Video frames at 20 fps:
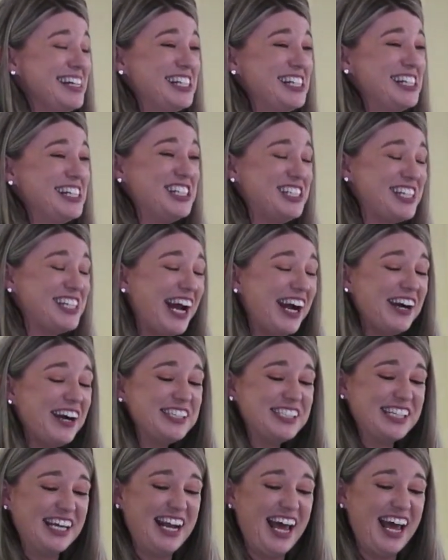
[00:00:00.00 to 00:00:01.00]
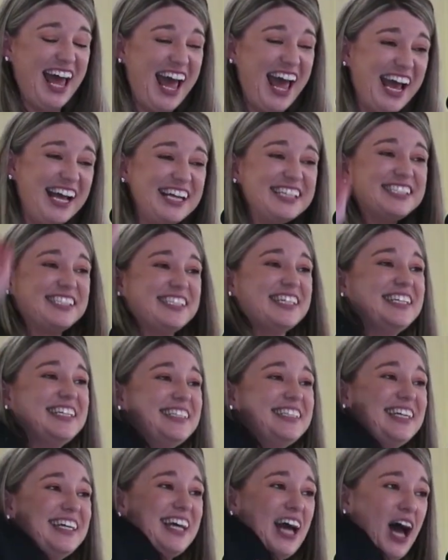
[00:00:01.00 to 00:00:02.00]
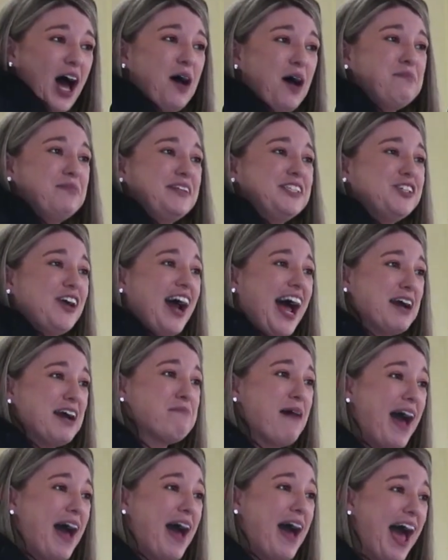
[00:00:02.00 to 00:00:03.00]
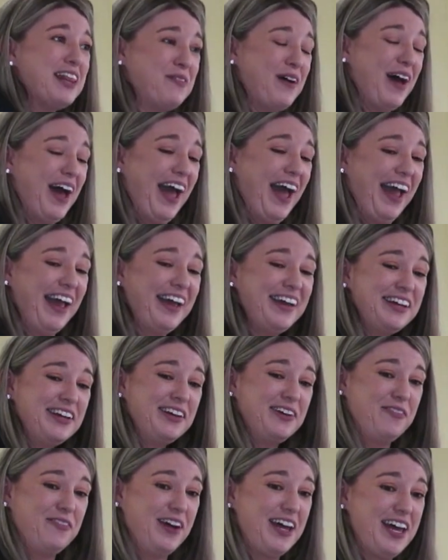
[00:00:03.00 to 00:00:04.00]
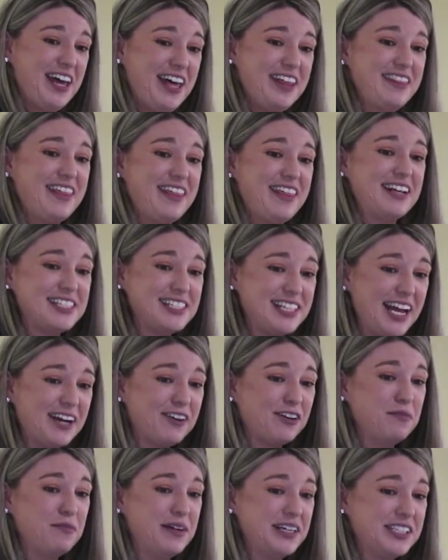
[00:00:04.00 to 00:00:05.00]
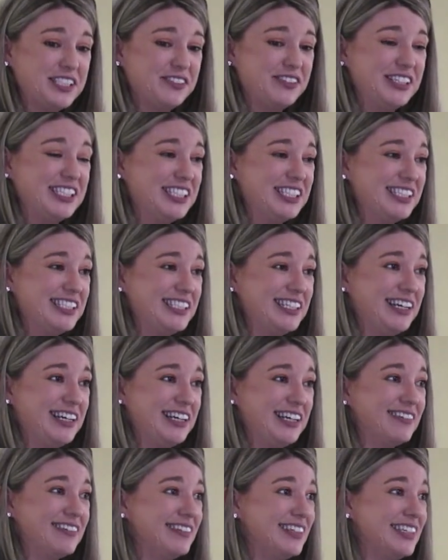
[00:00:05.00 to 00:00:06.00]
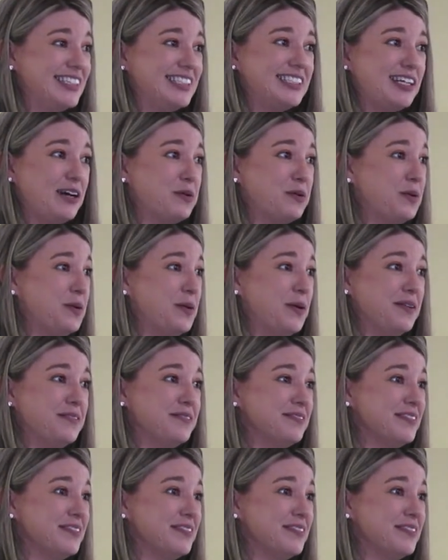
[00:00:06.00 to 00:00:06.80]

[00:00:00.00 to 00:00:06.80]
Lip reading: shares an ascending up the tract pathway with that sacral micturition center. It's so cool.